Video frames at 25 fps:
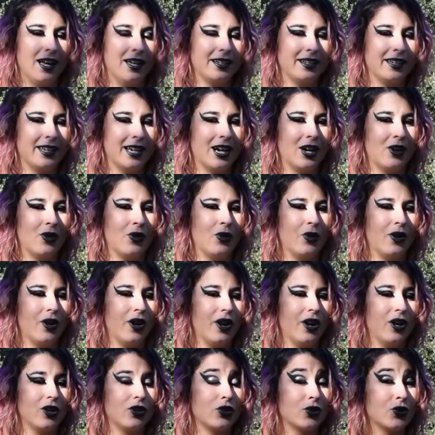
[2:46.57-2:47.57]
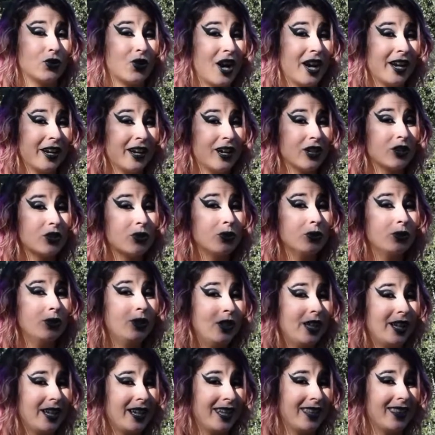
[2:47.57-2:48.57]
Now, try not to
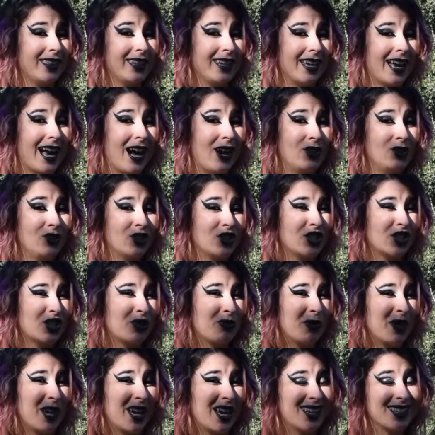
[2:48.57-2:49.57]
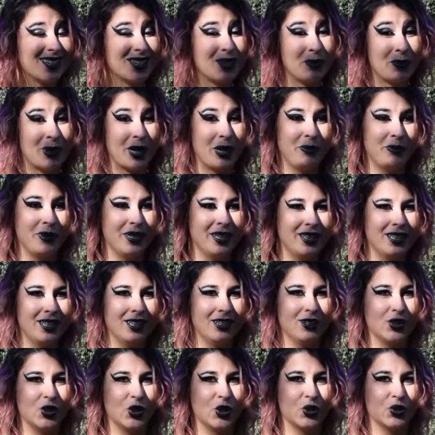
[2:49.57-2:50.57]
rule anything out just because it might be a
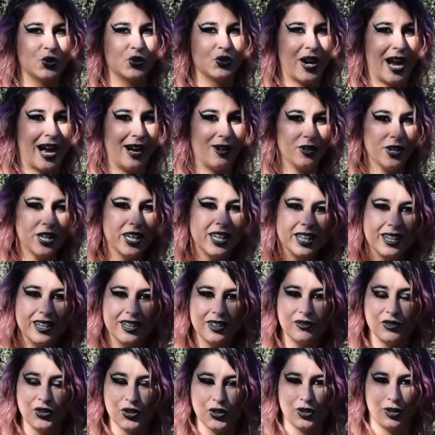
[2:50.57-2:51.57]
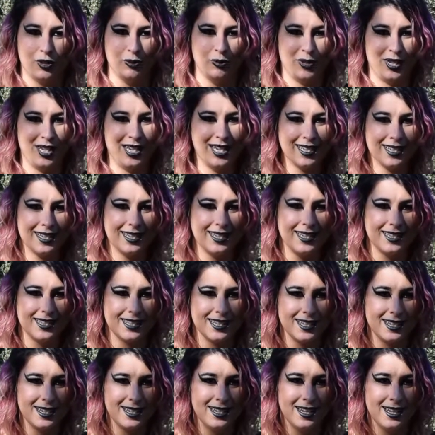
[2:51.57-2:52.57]
little crowded if you're in peak
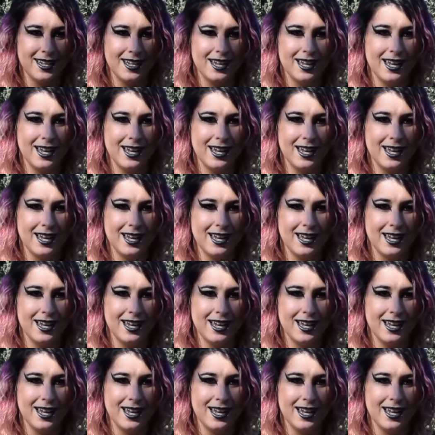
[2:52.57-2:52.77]
season,